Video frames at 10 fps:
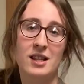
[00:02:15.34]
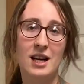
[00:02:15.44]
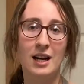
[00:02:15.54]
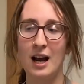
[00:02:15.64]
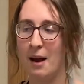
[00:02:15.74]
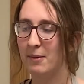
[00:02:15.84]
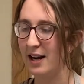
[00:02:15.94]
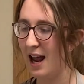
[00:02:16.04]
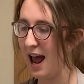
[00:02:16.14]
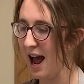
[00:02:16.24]
thing I'm gonna
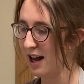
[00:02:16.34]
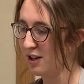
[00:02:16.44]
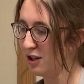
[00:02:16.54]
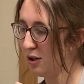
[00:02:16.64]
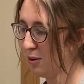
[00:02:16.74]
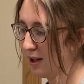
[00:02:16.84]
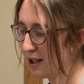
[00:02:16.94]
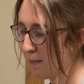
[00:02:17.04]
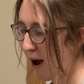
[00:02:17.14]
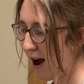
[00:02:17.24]
add to this
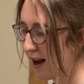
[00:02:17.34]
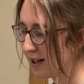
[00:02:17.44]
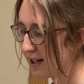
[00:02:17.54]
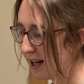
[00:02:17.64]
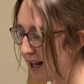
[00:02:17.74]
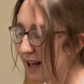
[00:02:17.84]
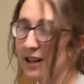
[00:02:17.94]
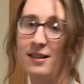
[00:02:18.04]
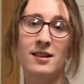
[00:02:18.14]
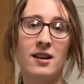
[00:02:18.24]
pot
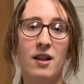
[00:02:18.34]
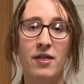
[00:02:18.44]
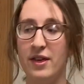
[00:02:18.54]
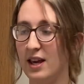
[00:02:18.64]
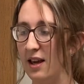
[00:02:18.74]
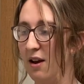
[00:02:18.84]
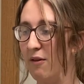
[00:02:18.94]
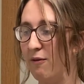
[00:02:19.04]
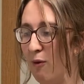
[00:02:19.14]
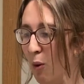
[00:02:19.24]
is the
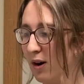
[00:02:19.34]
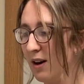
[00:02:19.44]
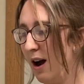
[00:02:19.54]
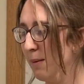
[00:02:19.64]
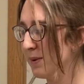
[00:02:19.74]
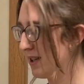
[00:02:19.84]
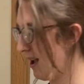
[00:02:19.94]
4 cups